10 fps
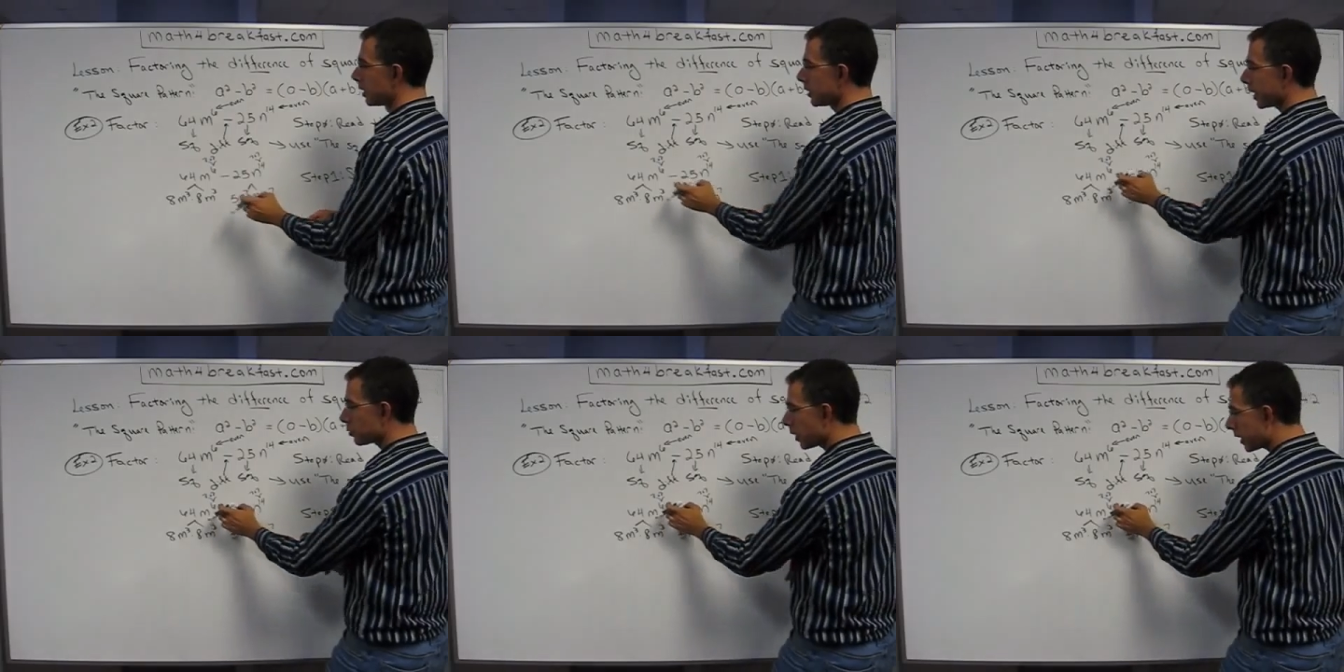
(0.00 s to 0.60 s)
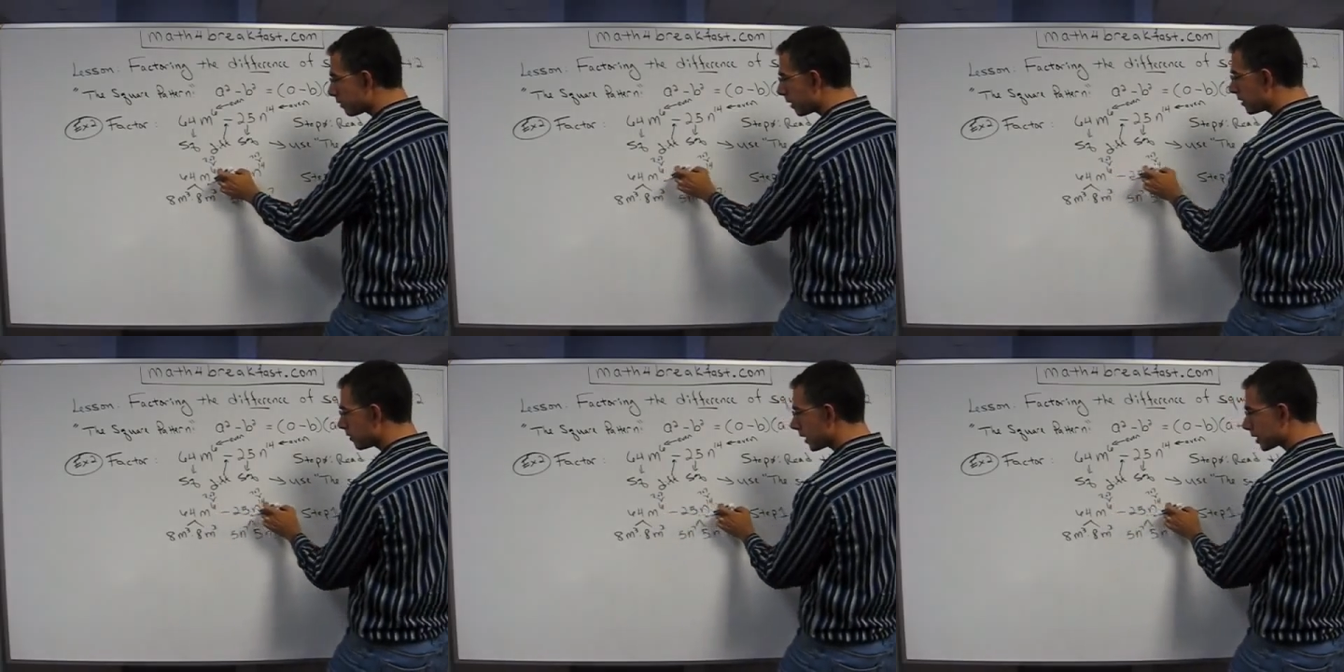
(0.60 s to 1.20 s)
That's why I have to have
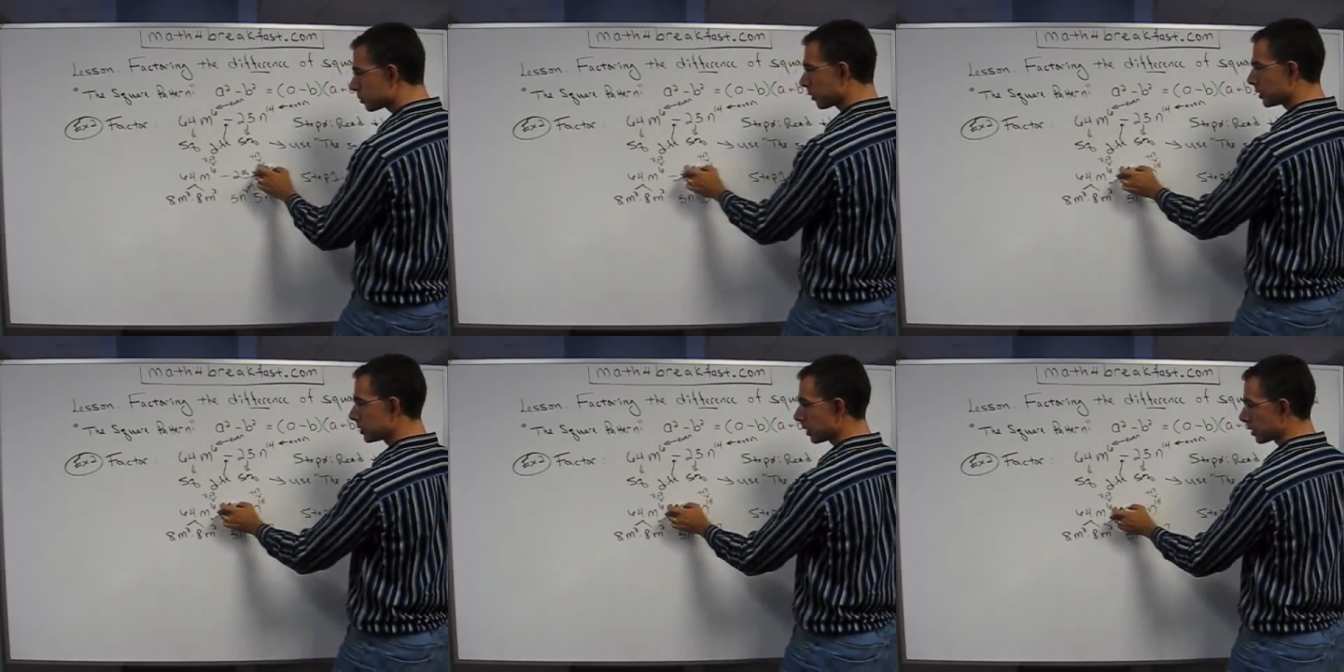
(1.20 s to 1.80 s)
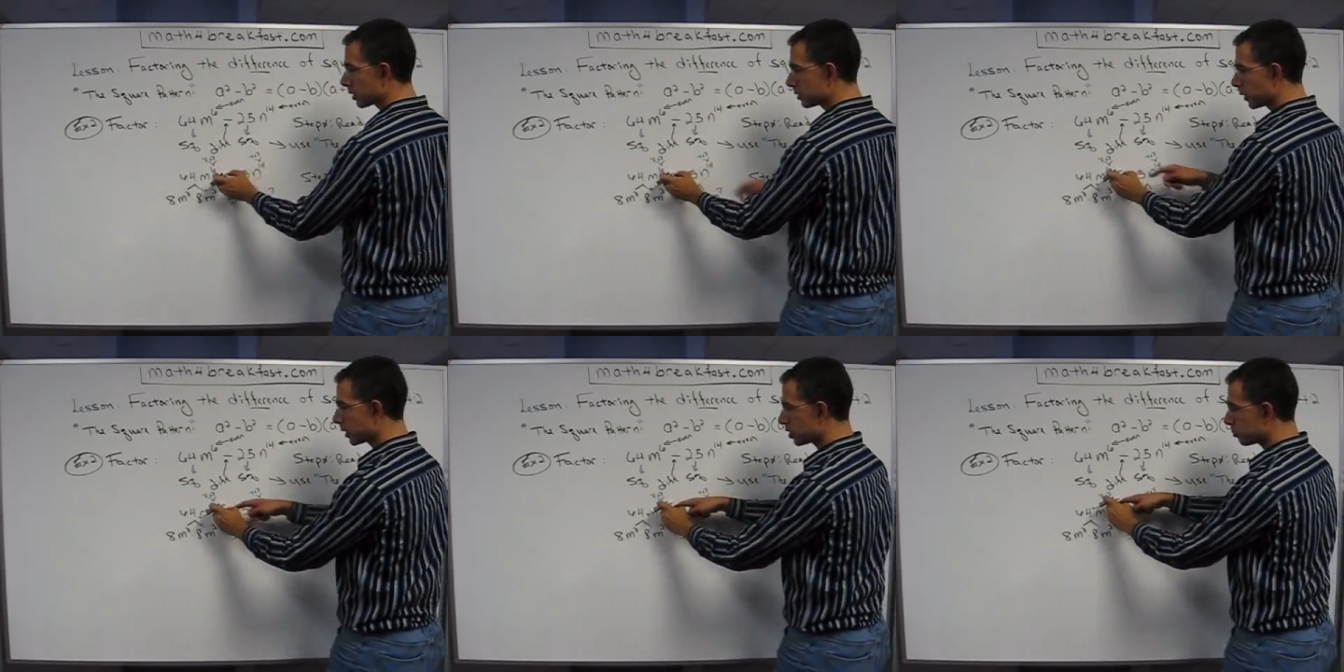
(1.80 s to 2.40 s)
even exponents here. So I
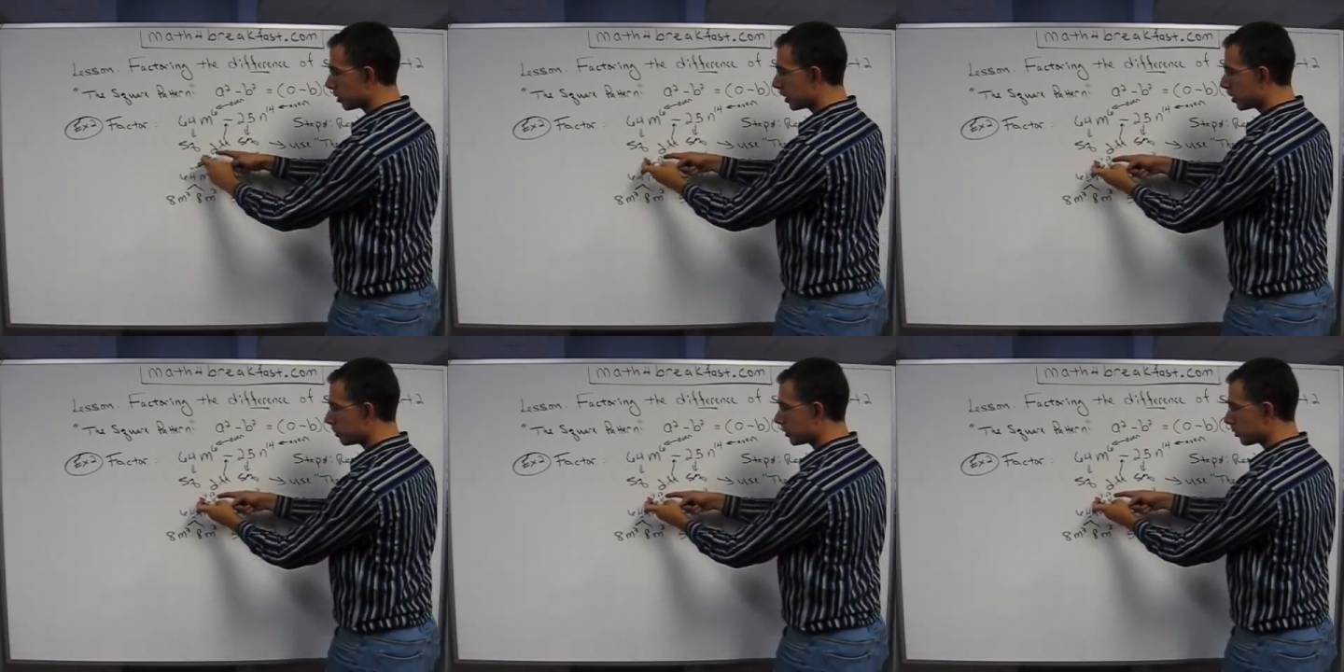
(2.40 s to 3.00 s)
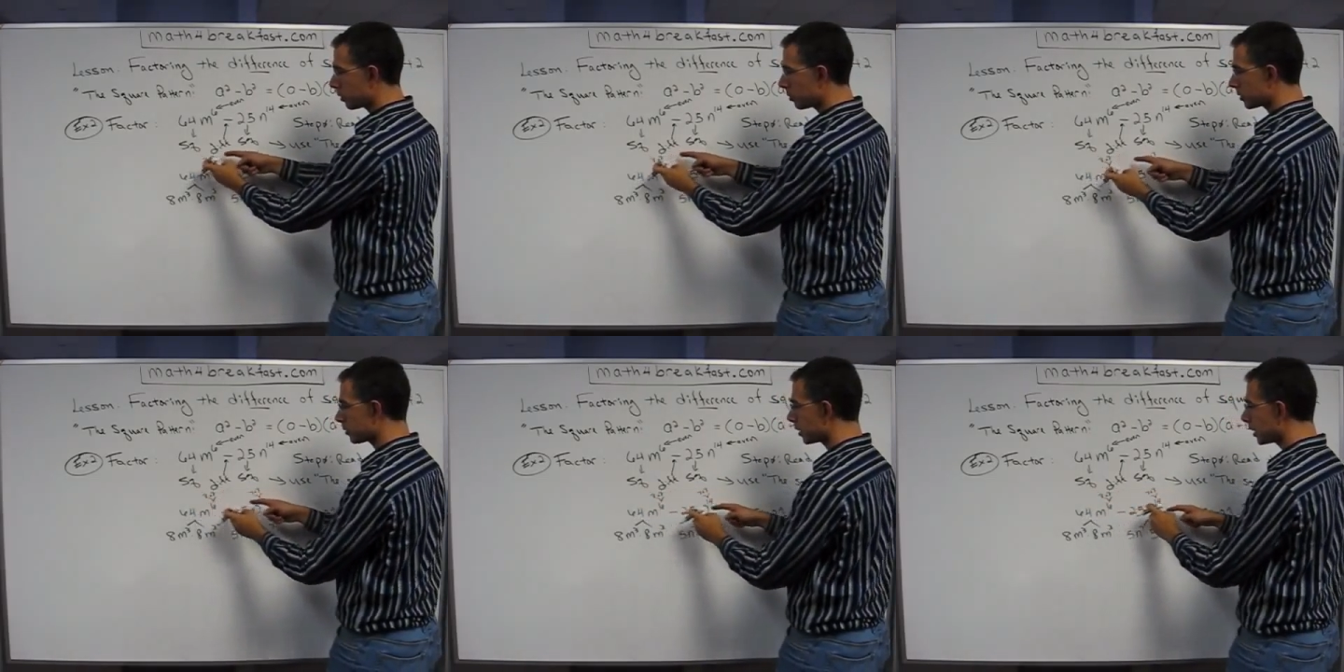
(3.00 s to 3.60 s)
can split it up into 3 plus
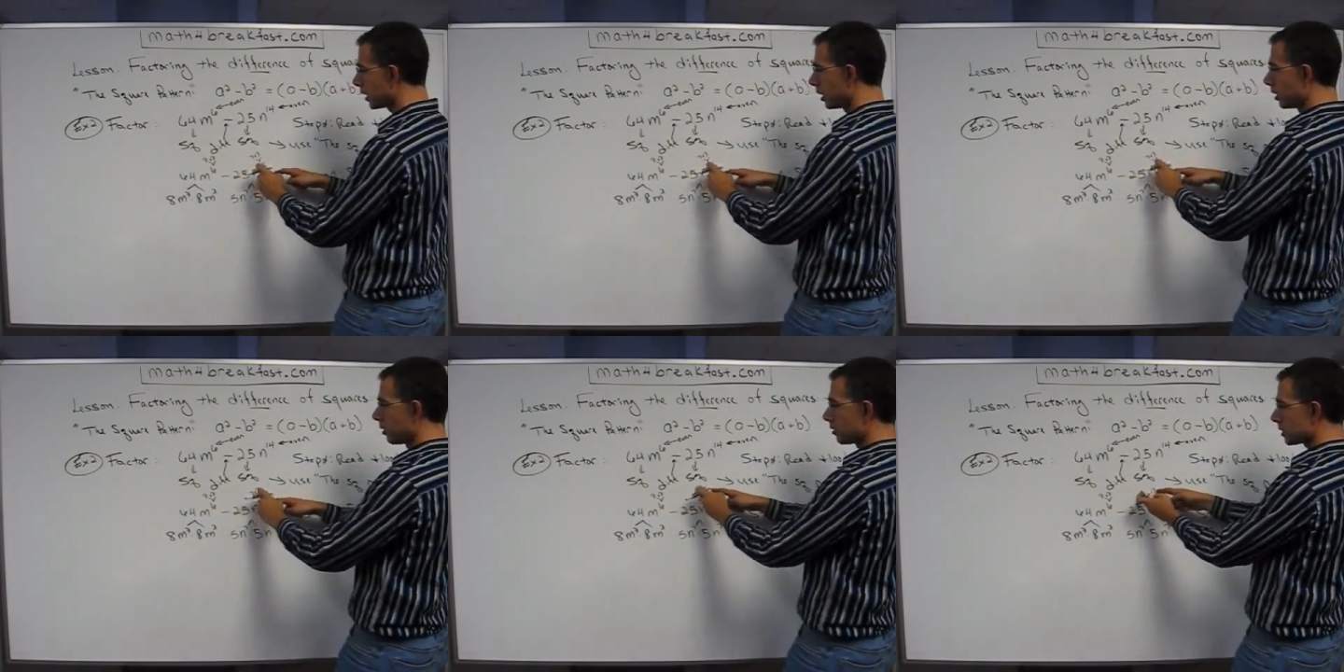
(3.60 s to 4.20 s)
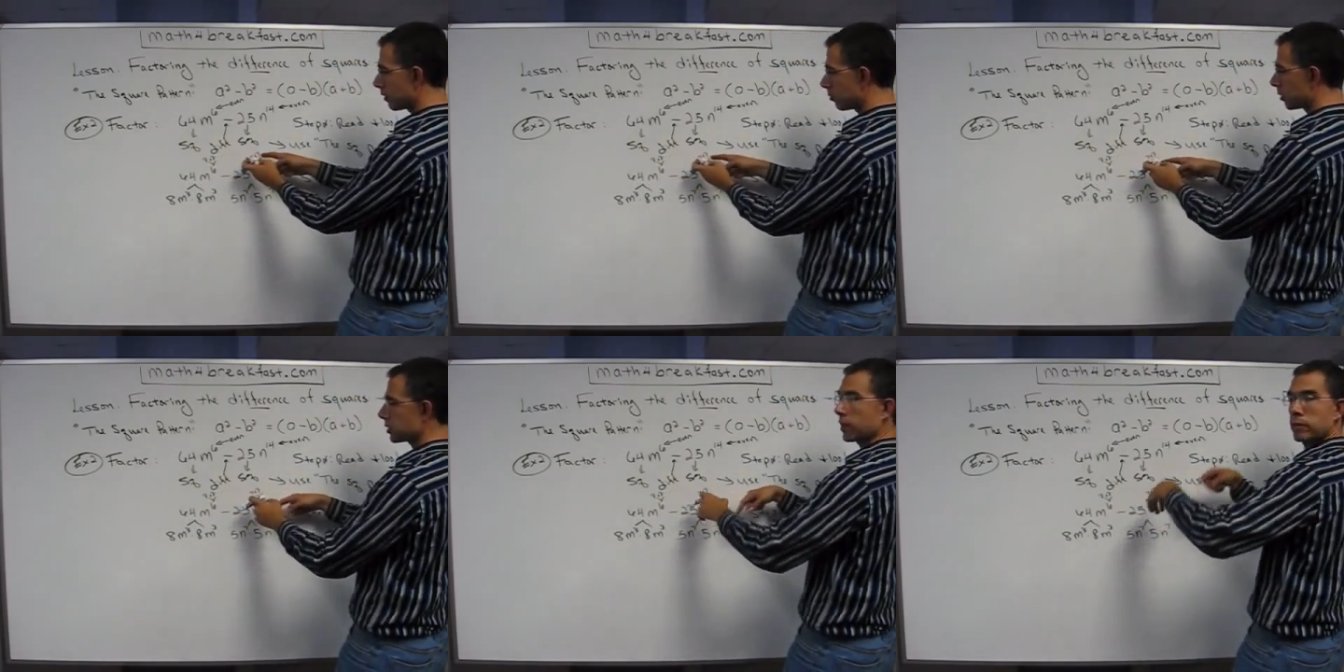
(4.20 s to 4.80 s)
3, 7
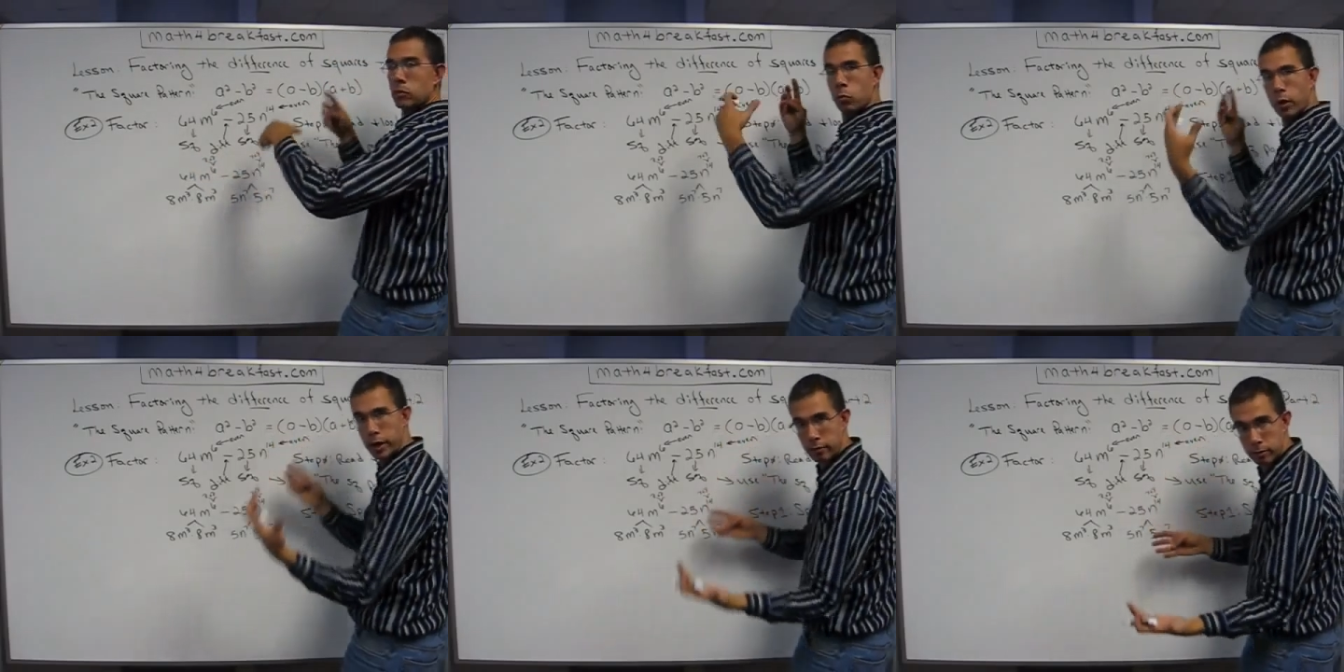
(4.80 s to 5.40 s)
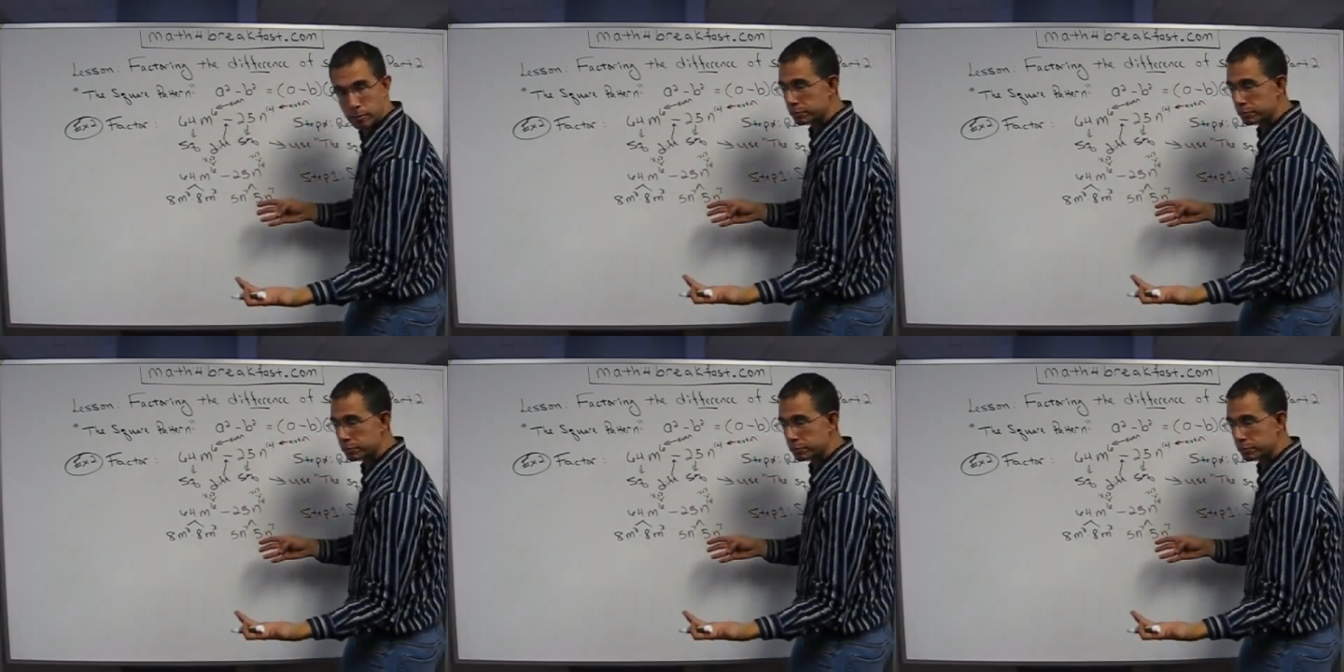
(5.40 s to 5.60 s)
plus 11, whatever